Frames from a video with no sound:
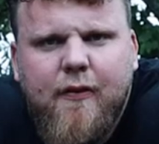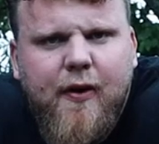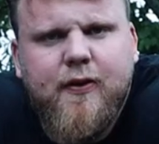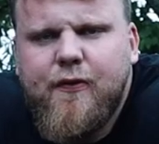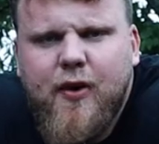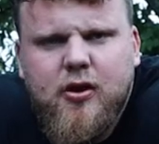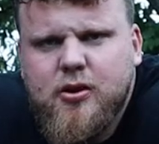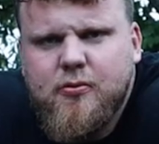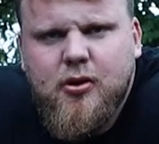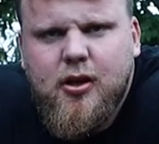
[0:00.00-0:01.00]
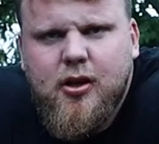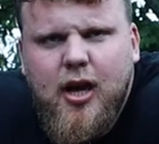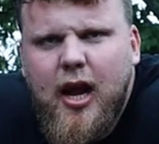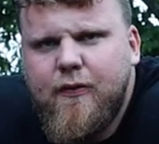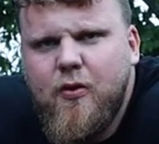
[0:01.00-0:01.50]
a
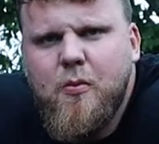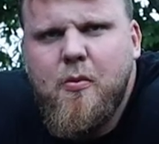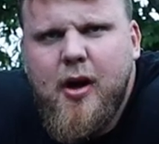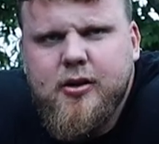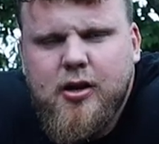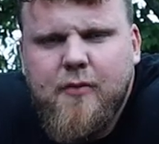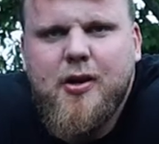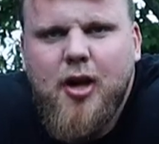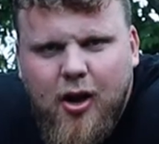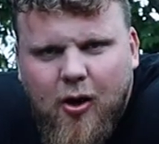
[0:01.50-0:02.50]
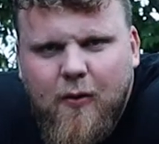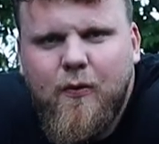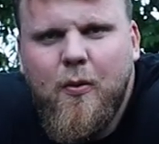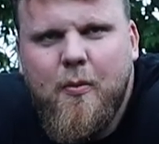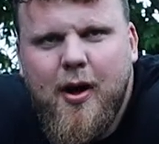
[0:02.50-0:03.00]
50,000K football match, and I've been to a lot of
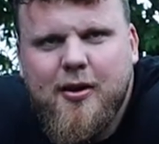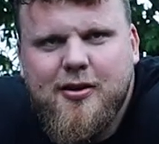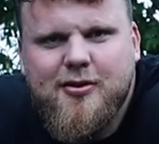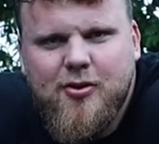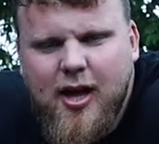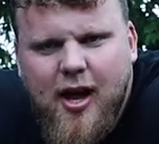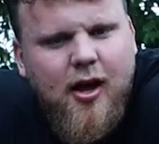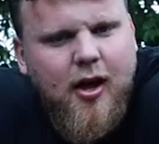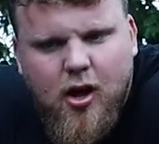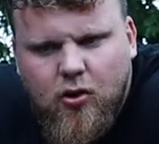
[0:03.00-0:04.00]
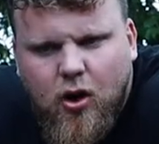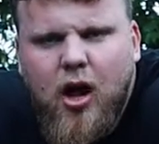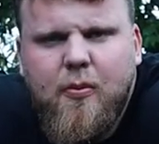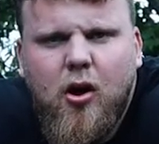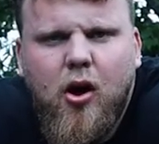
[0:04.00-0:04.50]
football matches. So yeah,
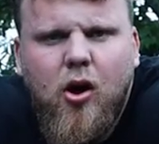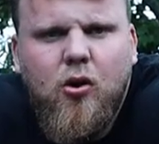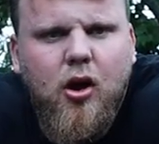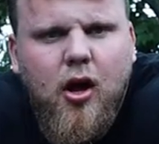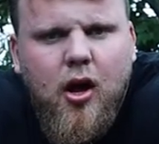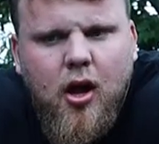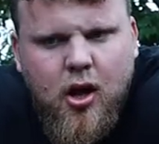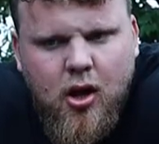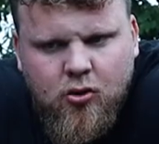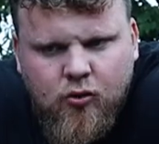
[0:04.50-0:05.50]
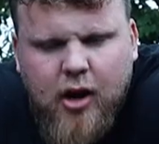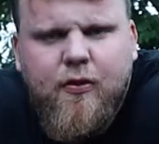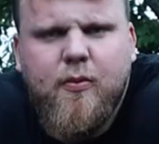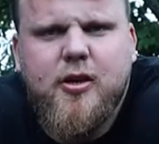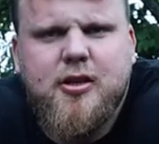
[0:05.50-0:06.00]
Royal Albert Hall, right
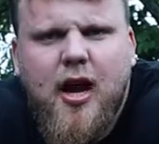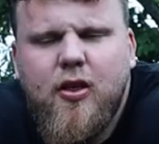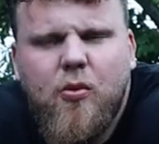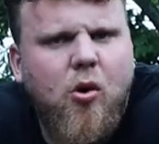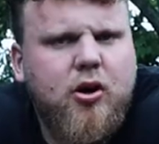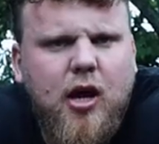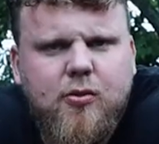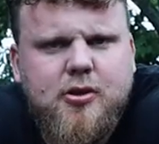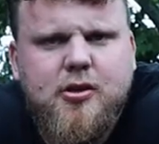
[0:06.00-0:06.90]
from the start, the walk-up was